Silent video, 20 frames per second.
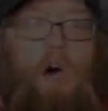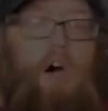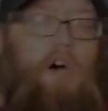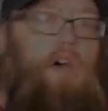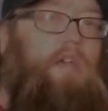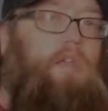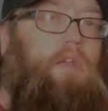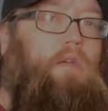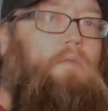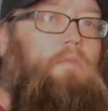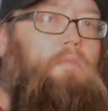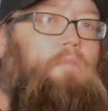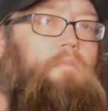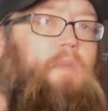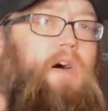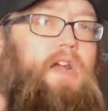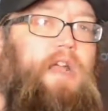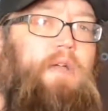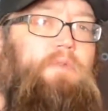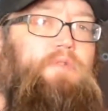Hi,
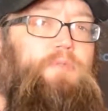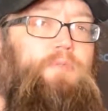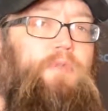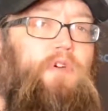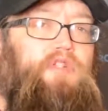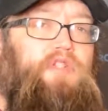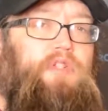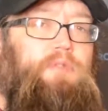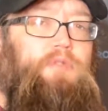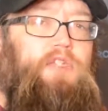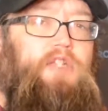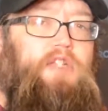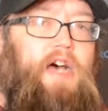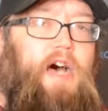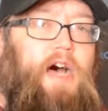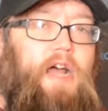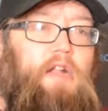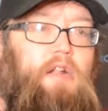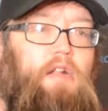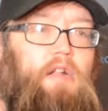my name is
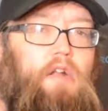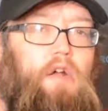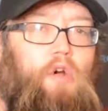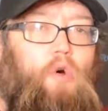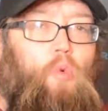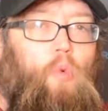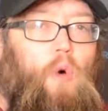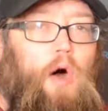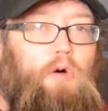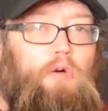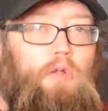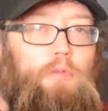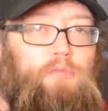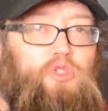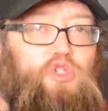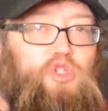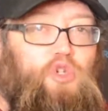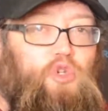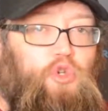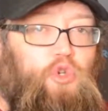Dan. Welcome
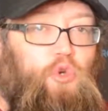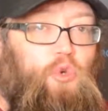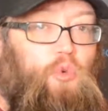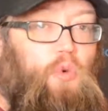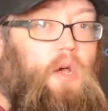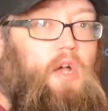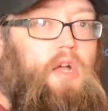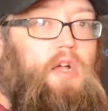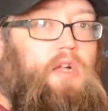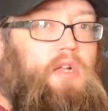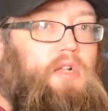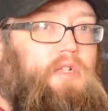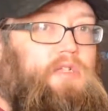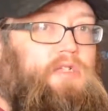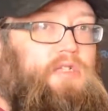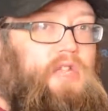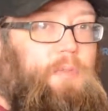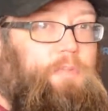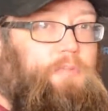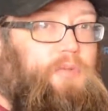to
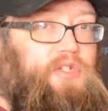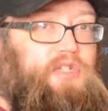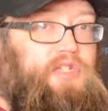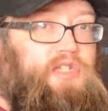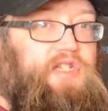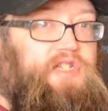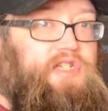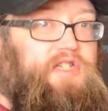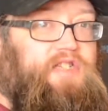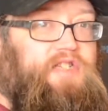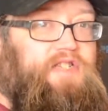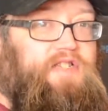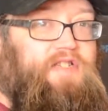Tipbusters.